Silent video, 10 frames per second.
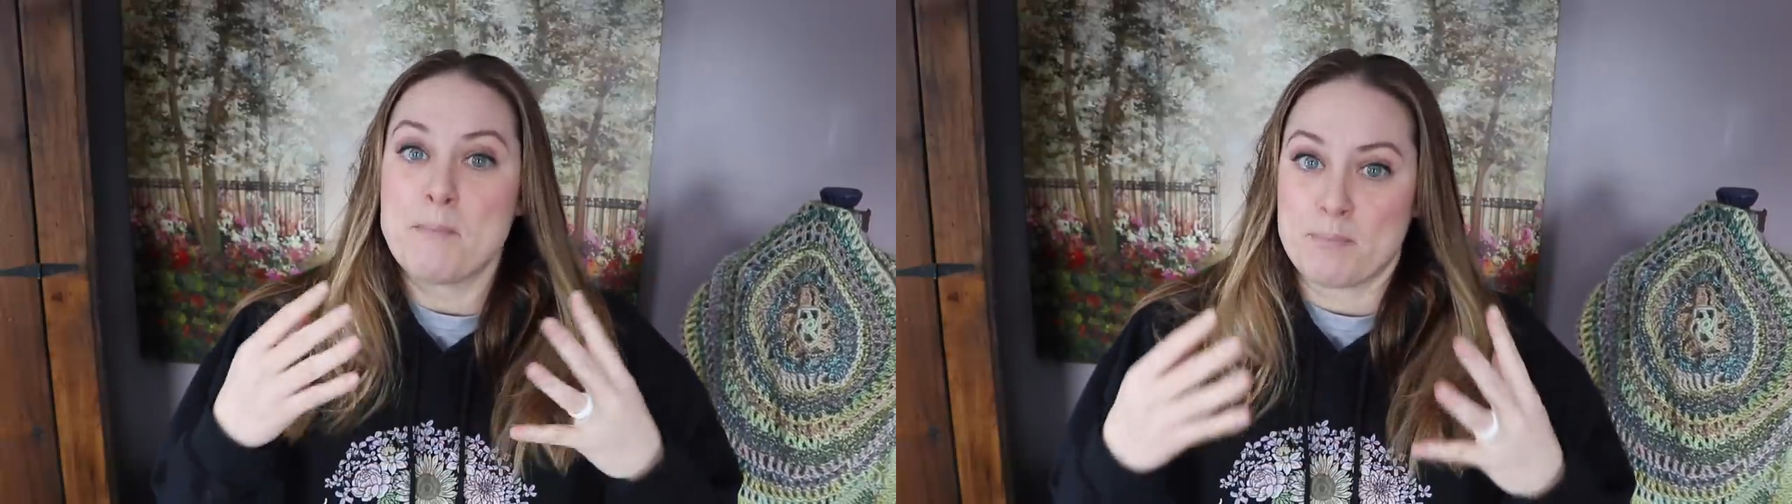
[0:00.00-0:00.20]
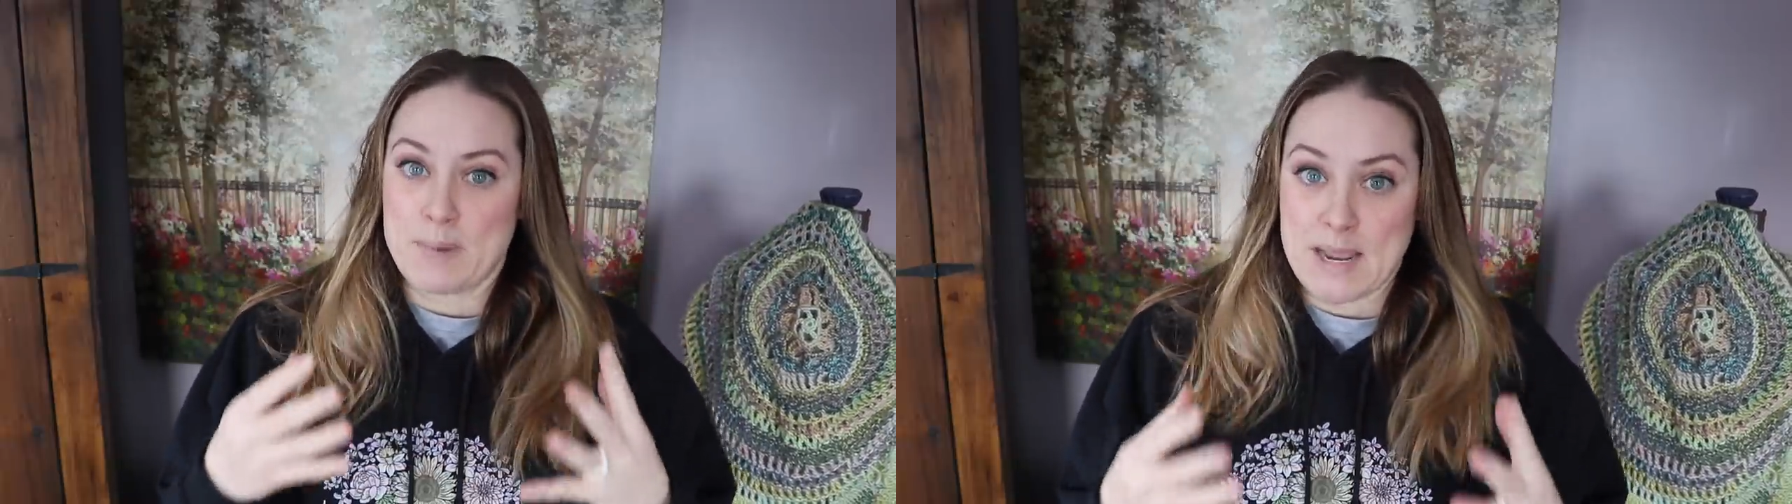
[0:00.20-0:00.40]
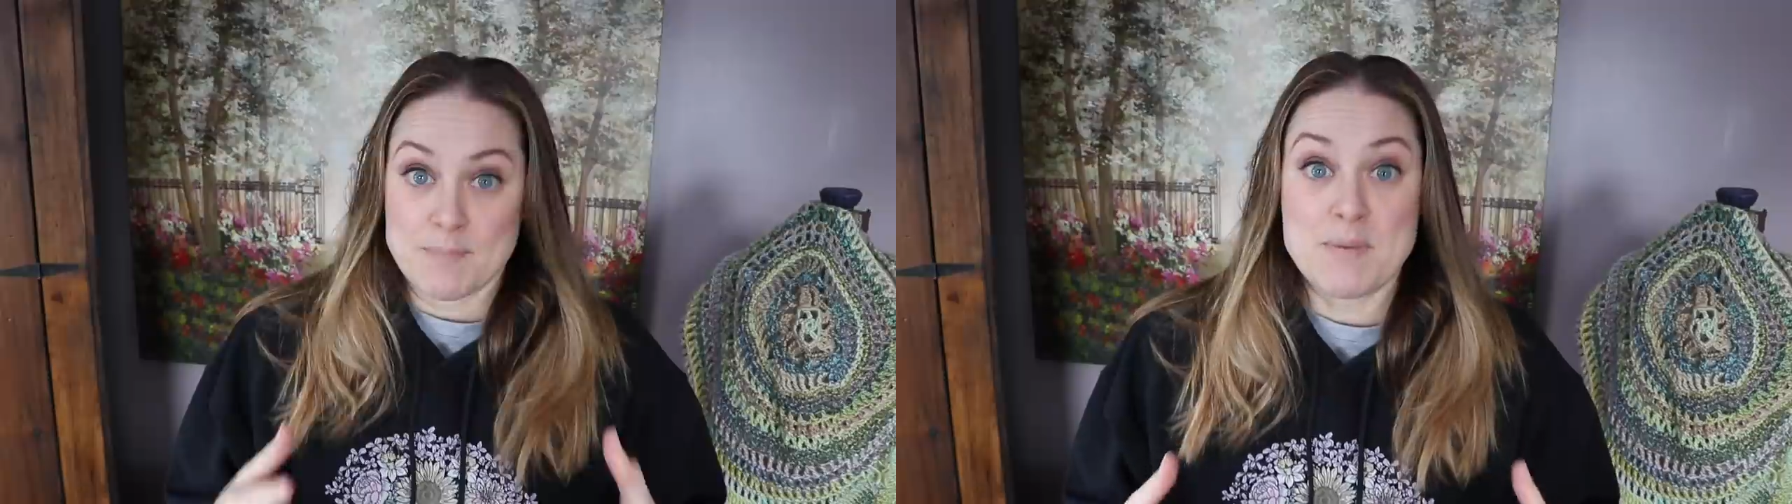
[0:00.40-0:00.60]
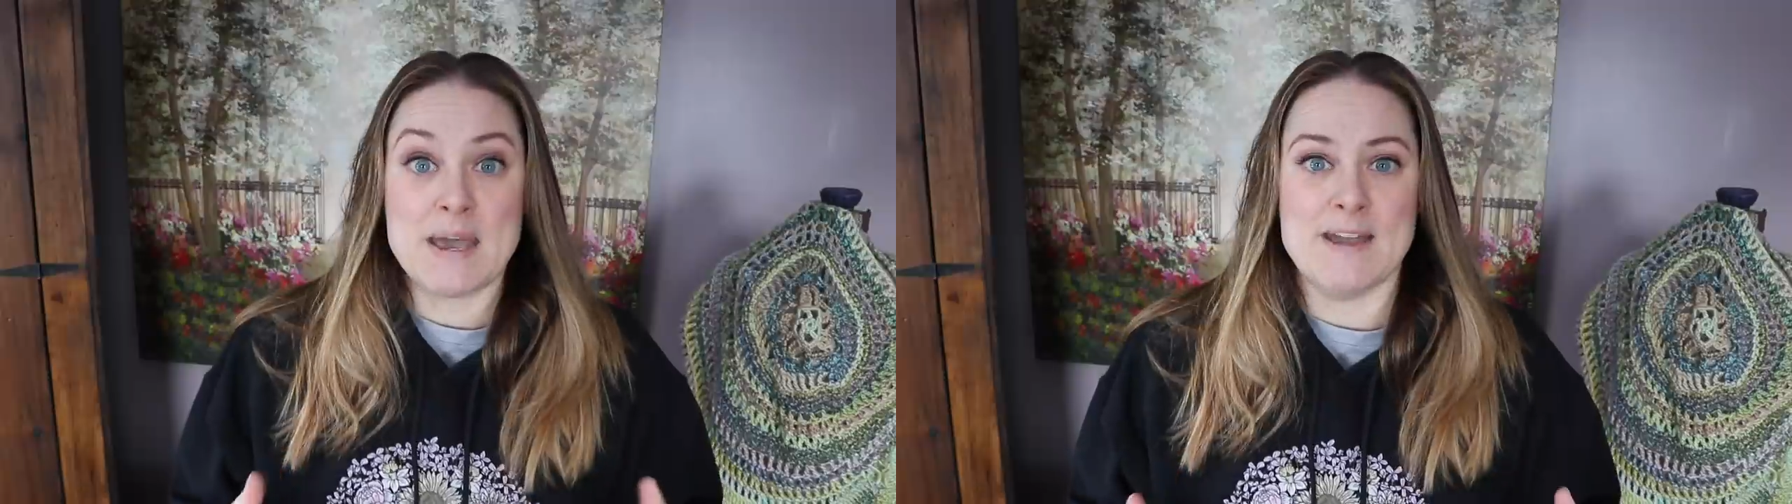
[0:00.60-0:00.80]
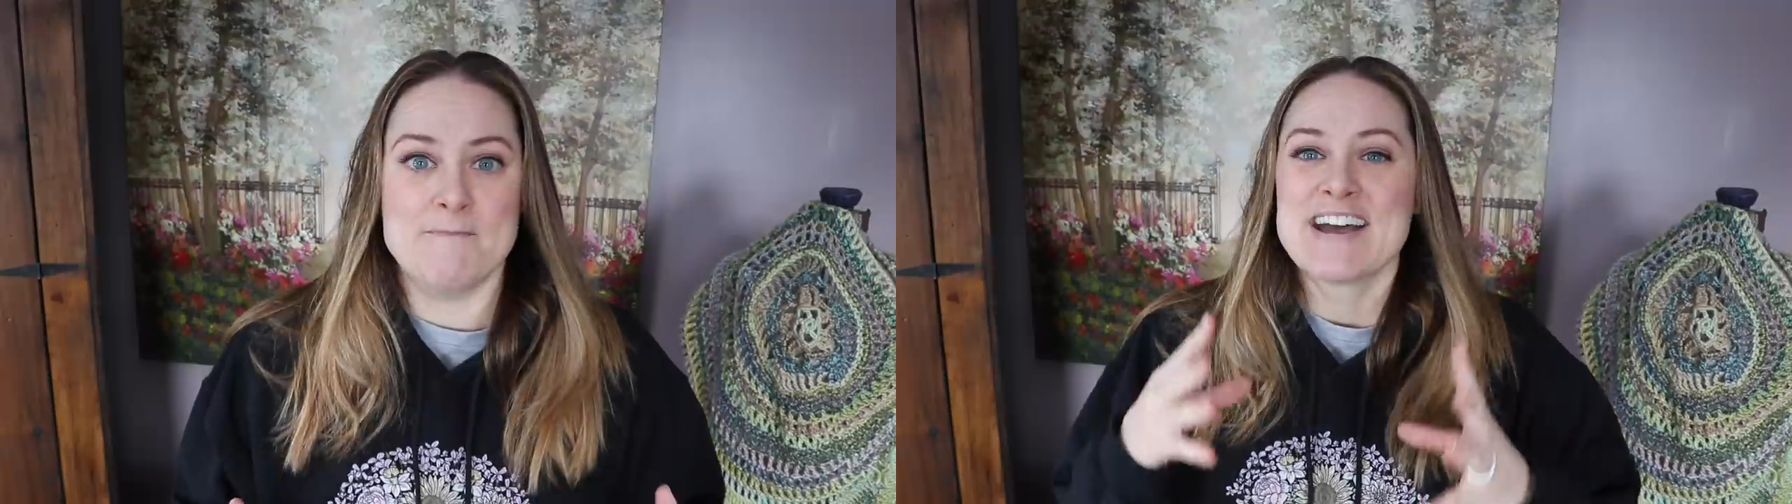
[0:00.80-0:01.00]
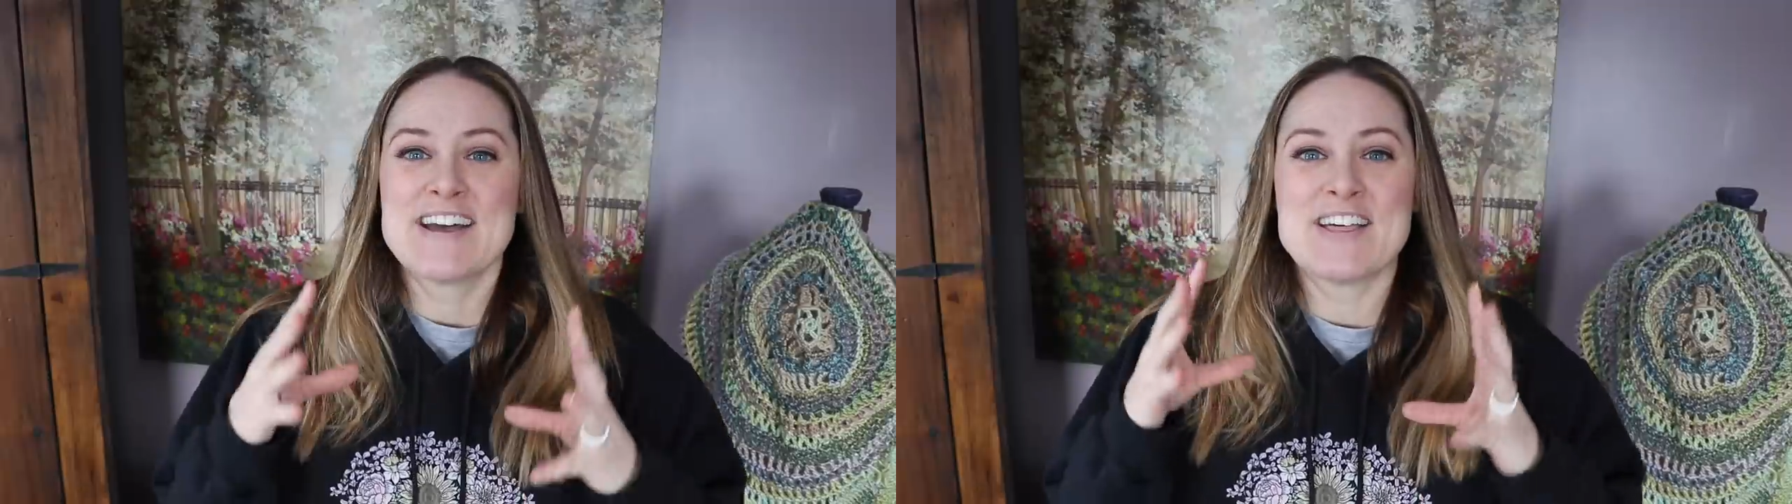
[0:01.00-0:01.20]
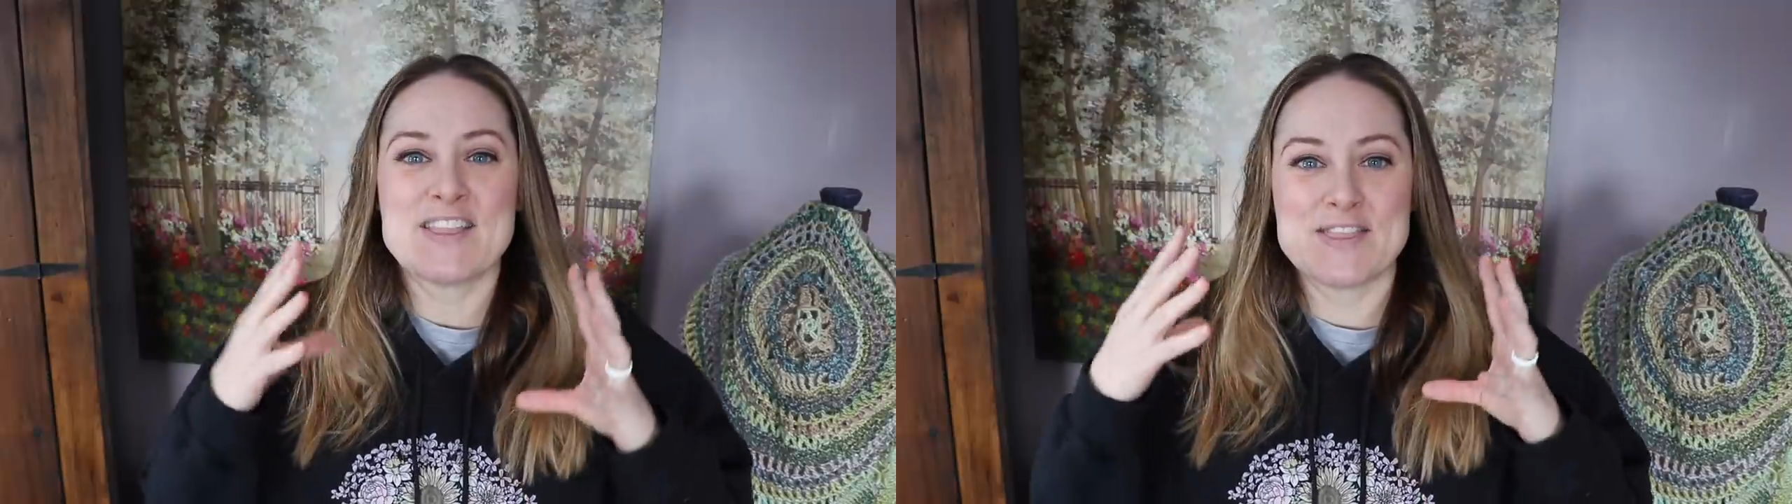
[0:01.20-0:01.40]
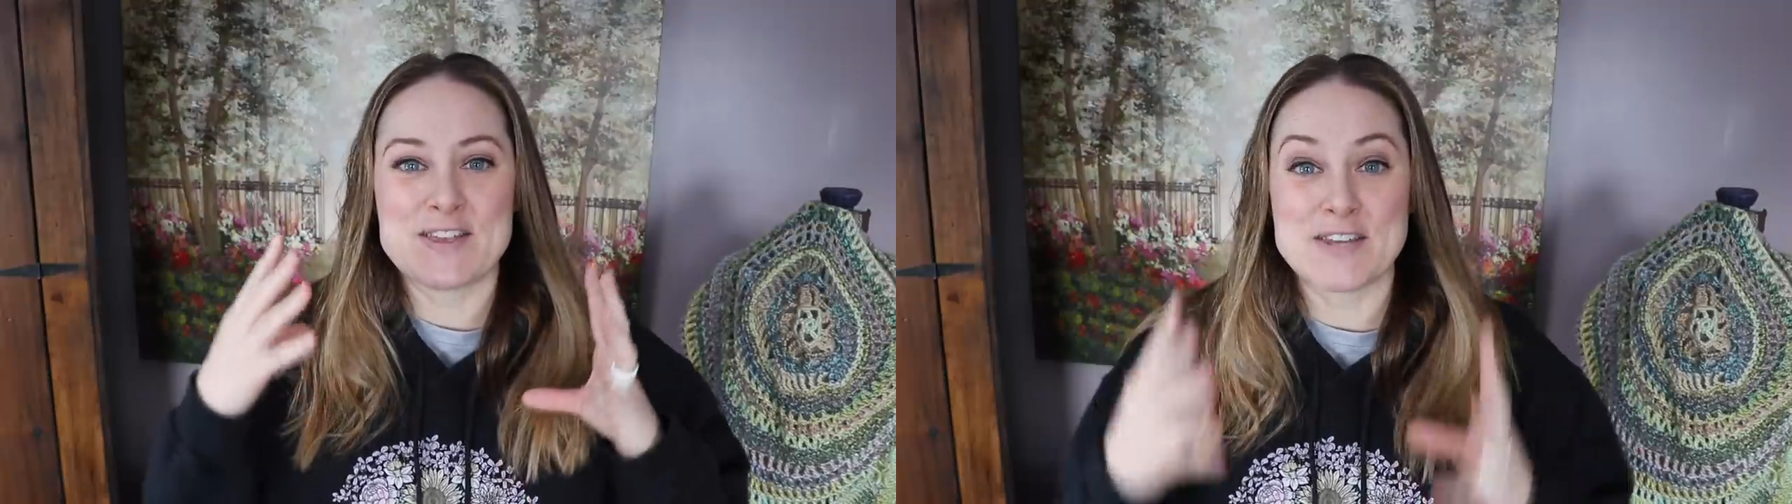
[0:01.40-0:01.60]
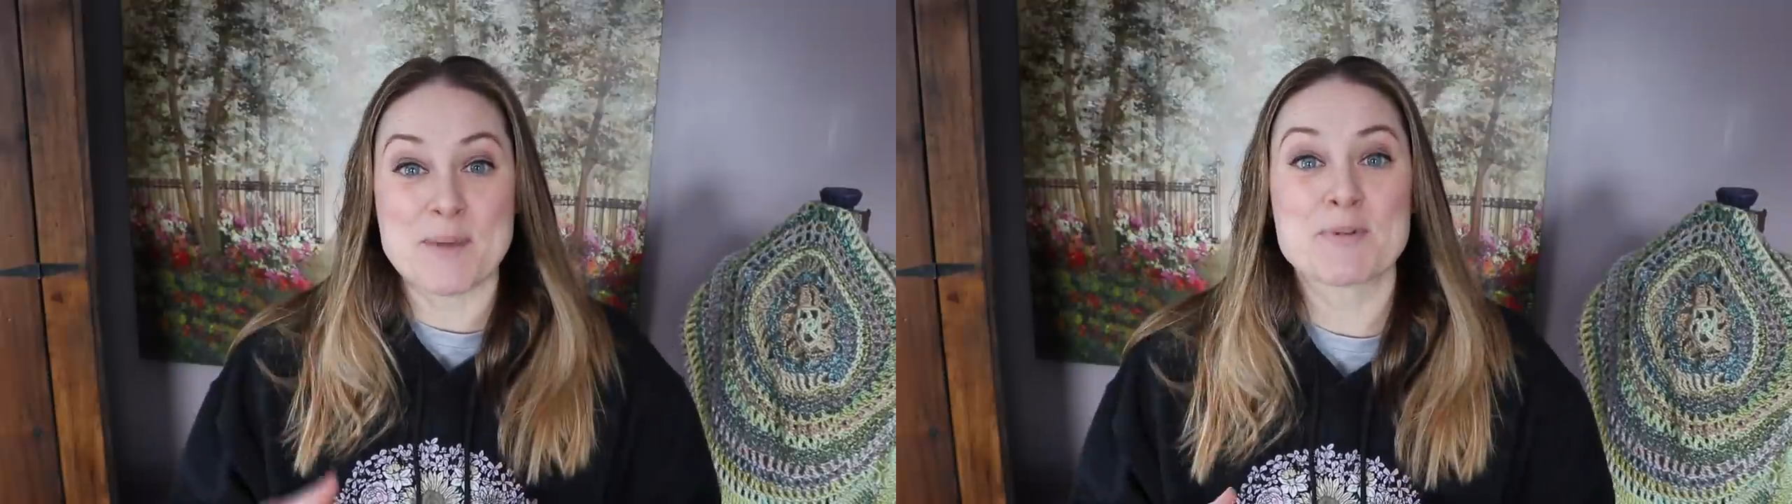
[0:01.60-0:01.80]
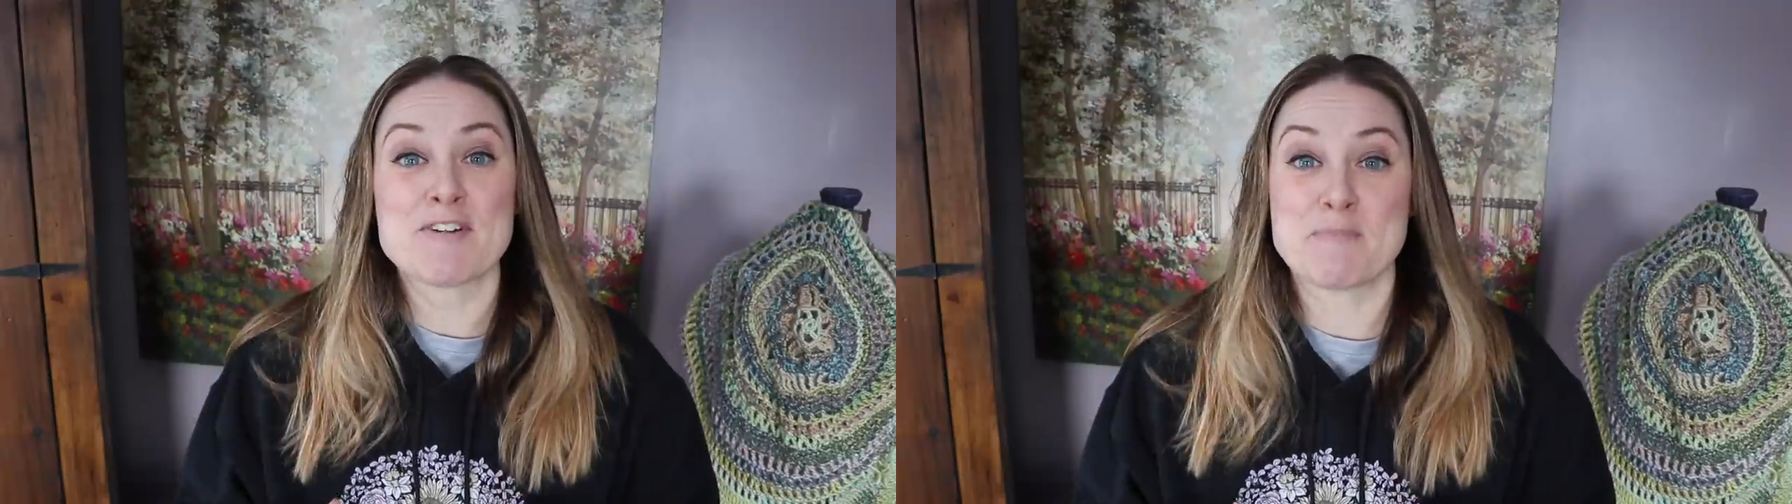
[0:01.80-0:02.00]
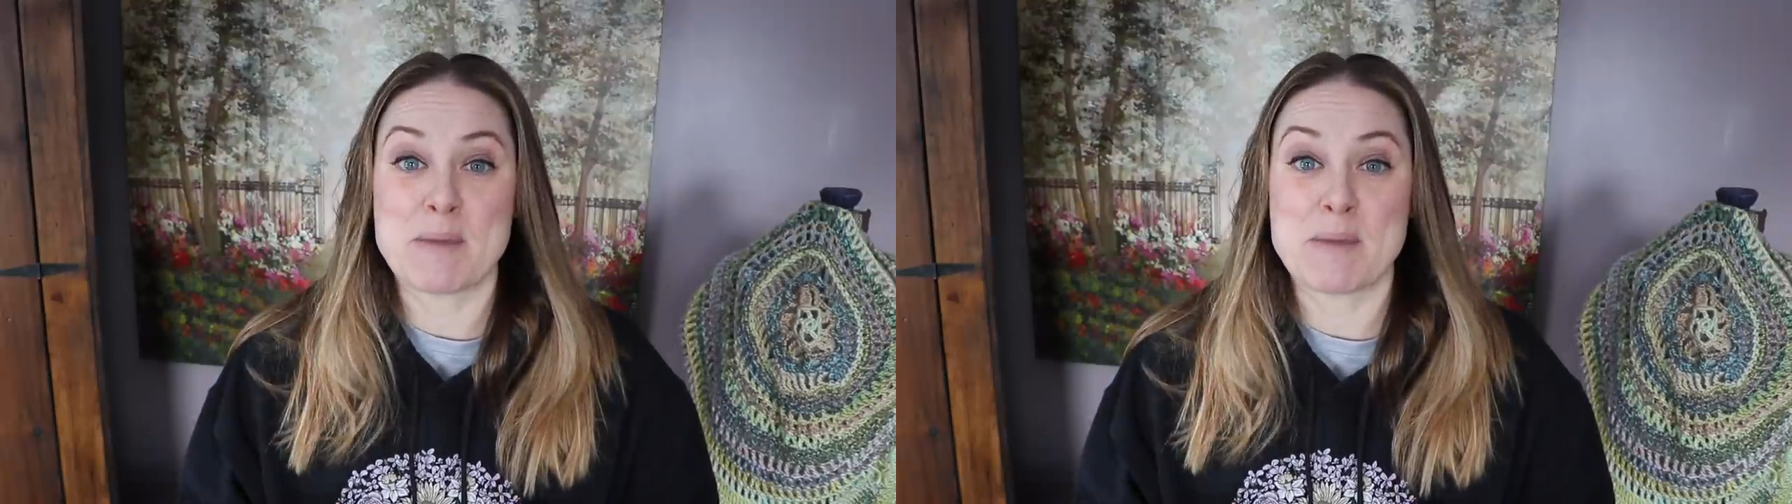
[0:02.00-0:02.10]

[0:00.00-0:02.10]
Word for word: Brad Pitt the number of